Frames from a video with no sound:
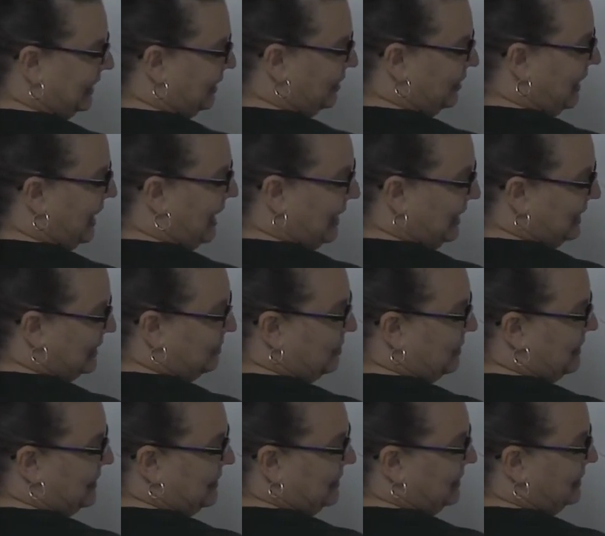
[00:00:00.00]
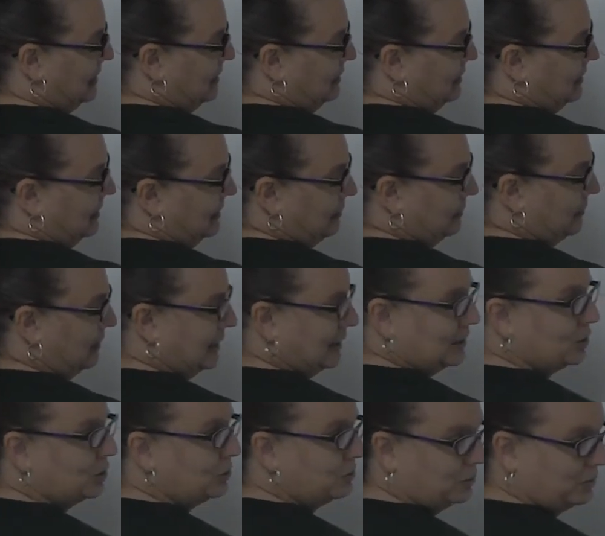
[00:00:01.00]
could add as many zeros as I wanted
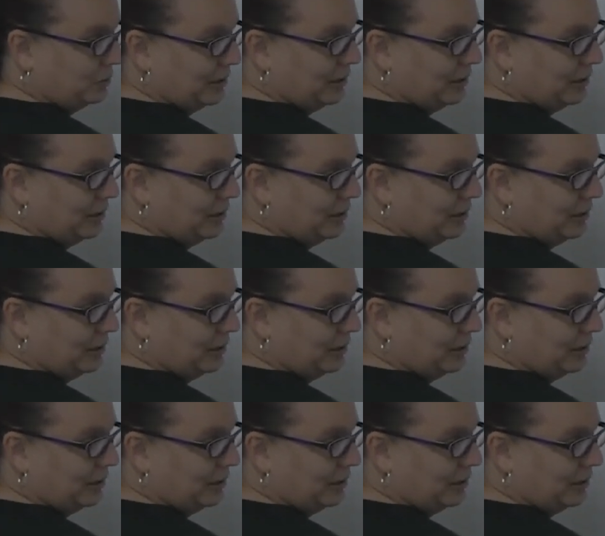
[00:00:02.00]
to, but we